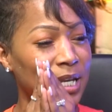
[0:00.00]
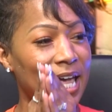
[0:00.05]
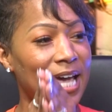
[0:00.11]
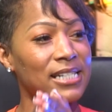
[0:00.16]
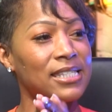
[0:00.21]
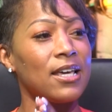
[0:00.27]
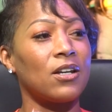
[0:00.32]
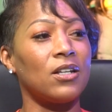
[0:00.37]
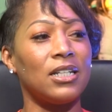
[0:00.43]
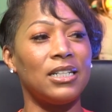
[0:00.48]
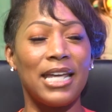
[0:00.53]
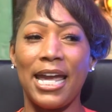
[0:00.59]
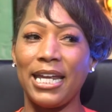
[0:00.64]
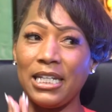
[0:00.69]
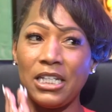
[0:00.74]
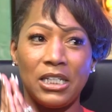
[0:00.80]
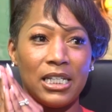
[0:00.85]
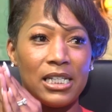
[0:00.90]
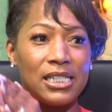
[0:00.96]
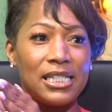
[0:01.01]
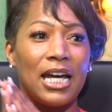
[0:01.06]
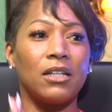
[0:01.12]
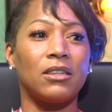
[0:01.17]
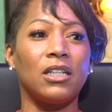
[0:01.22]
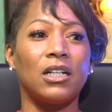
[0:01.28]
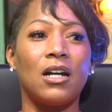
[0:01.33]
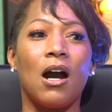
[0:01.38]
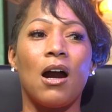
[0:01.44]
been asked on a date. He gets
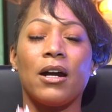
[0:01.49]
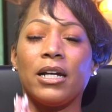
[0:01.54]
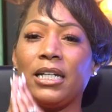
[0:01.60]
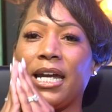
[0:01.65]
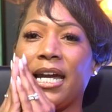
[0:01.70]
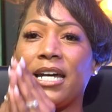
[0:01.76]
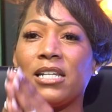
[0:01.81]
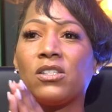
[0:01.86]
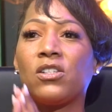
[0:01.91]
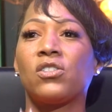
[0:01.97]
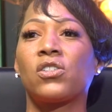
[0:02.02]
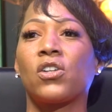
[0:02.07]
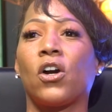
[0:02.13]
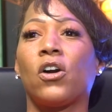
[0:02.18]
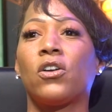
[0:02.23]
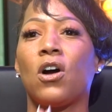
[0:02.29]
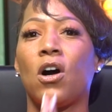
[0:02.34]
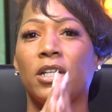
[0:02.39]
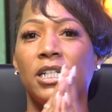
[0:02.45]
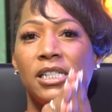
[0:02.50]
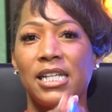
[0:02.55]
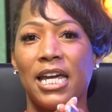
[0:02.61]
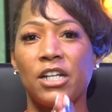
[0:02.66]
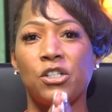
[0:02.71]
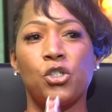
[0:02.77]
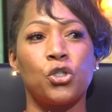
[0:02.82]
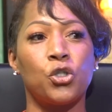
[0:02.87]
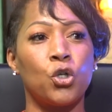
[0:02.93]
out the car. He has a skirt on. He's
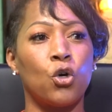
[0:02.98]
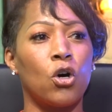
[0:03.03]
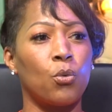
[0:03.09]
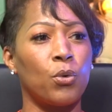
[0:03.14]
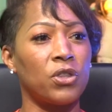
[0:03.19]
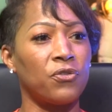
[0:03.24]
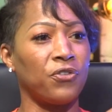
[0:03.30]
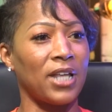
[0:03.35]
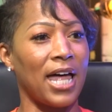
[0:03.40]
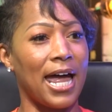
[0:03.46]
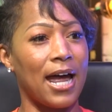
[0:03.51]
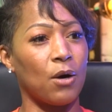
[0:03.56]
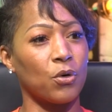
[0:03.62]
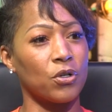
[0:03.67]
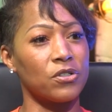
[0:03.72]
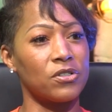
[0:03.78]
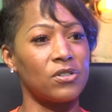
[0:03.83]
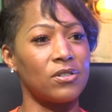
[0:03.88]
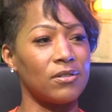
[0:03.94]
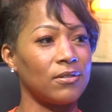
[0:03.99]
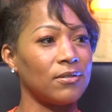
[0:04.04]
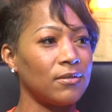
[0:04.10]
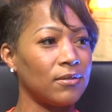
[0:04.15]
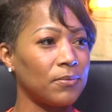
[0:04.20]
at your door with flowers.